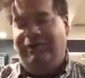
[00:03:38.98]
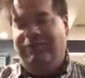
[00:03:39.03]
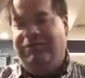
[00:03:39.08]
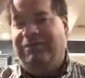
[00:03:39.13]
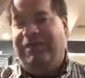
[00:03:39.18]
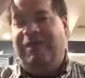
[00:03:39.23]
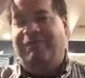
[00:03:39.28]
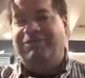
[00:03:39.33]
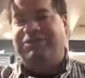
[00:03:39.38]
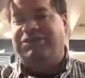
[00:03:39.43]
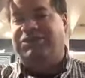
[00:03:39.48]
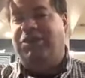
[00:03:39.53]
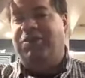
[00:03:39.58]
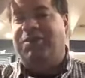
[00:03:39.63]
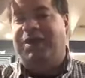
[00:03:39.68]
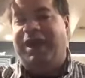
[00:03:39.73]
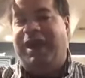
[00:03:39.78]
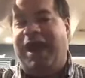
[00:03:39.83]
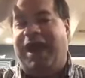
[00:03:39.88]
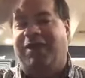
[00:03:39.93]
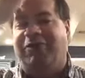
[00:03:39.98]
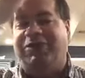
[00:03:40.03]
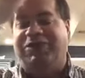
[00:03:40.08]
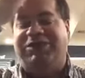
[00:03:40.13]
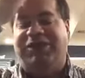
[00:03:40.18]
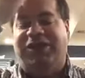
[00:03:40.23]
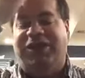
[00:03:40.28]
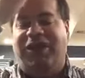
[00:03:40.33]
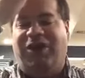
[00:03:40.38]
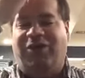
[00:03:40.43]
That was so many
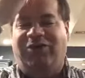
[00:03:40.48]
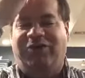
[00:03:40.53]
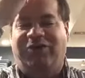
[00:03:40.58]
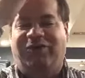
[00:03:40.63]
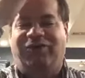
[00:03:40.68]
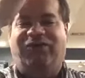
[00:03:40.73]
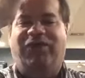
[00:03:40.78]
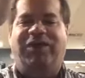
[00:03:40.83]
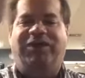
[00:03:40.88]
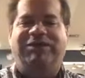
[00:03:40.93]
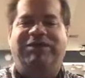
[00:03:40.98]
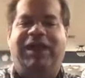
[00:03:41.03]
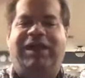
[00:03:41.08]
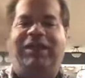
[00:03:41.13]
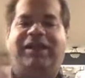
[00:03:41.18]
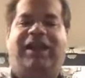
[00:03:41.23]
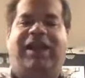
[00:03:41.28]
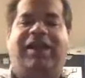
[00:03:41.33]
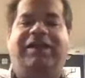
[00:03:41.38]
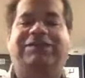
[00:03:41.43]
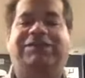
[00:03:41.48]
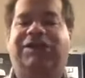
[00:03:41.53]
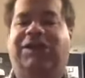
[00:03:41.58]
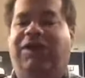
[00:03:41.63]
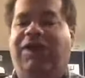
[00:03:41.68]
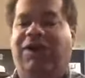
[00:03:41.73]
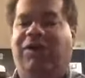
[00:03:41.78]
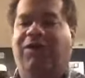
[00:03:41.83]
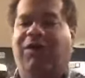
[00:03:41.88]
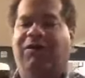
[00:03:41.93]
hours ago. It feels like days
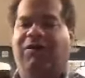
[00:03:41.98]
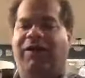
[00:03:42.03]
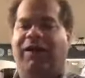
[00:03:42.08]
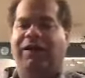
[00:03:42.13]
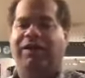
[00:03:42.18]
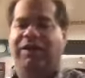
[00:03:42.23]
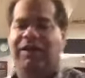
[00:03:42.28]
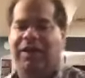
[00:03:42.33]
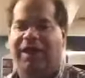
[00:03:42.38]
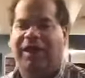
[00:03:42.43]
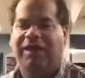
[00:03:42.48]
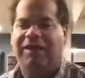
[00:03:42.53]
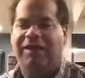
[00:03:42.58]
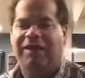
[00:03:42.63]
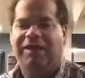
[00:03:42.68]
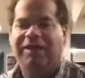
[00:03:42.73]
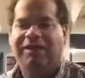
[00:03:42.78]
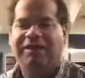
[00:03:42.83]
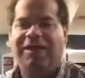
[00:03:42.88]
ago already today.